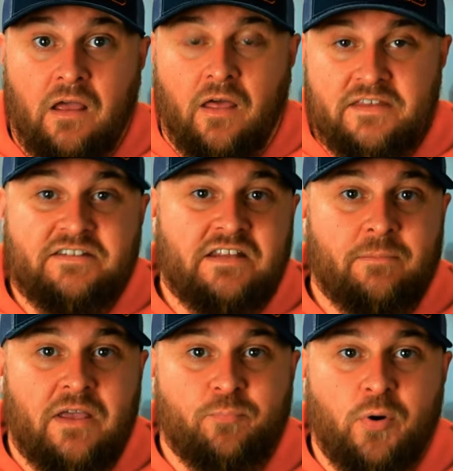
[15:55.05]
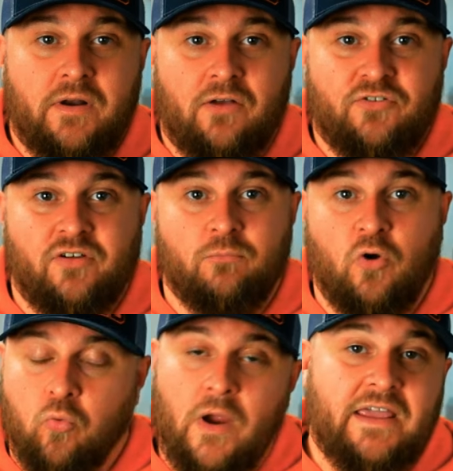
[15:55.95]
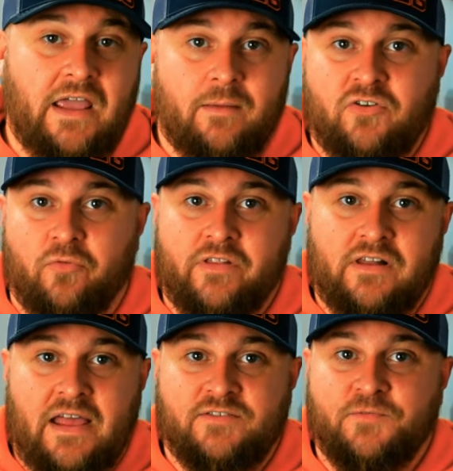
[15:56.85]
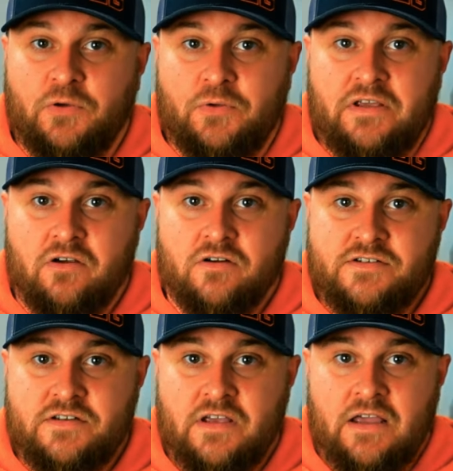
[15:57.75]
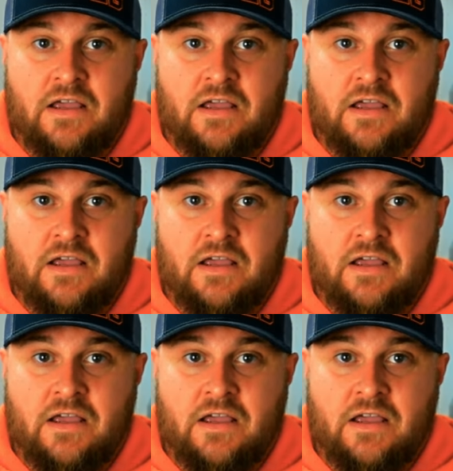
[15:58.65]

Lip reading: This team has put out some great games over the last few years.